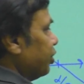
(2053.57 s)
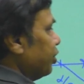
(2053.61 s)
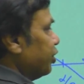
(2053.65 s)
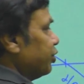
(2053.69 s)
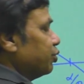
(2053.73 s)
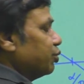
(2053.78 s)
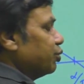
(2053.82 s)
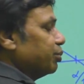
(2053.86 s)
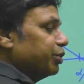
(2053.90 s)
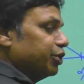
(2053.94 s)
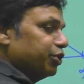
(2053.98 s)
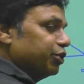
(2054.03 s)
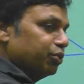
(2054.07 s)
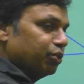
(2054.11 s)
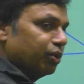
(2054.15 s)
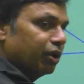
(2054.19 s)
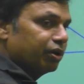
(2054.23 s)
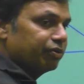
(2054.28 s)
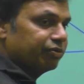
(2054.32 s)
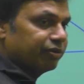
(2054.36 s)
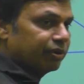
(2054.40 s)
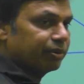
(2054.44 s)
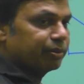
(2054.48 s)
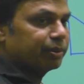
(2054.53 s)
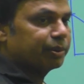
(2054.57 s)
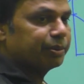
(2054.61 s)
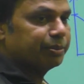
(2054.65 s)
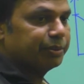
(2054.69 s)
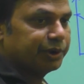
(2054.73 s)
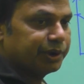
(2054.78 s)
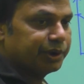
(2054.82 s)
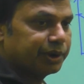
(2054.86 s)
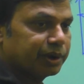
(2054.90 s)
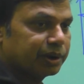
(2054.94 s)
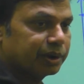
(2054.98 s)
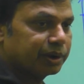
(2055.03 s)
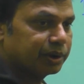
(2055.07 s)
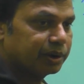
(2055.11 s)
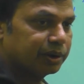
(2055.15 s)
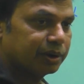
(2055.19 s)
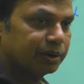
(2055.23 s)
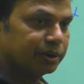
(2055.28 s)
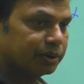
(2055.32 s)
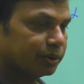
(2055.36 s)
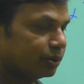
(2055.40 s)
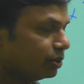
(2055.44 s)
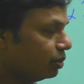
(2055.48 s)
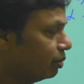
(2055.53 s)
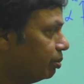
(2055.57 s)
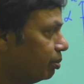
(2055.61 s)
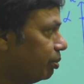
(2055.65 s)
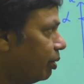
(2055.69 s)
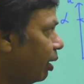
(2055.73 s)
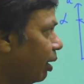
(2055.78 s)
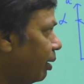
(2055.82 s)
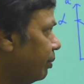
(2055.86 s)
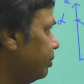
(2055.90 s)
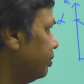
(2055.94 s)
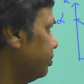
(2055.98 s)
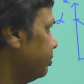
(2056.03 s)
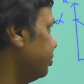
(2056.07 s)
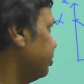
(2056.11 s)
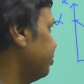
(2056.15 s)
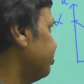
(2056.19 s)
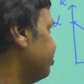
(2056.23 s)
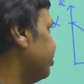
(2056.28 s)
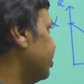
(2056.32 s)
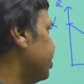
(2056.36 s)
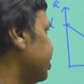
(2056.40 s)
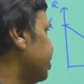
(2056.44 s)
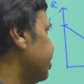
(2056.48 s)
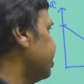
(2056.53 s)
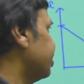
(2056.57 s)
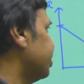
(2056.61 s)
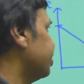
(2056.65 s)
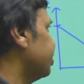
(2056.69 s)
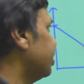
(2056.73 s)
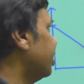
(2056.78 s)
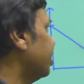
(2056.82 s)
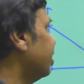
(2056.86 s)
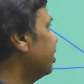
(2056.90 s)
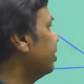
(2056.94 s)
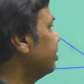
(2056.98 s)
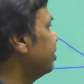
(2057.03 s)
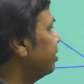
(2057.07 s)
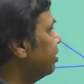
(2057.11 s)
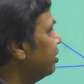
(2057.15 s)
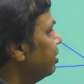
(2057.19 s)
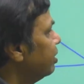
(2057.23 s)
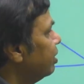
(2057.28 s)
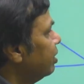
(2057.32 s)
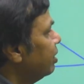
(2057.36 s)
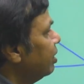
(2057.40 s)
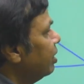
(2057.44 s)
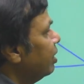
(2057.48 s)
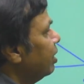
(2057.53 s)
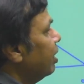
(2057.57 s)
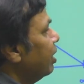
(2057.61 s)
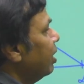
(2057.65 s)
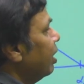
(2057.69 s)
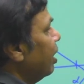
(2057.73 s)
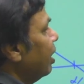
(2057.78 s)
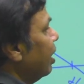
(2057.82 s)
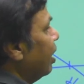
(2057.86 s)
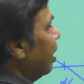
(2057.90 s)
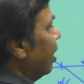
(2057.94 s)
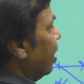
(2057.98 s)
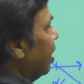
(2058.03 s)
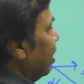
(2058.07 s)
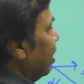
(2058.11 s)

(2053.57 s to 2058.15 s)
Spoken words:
alpha by beta. No problem in finding that. And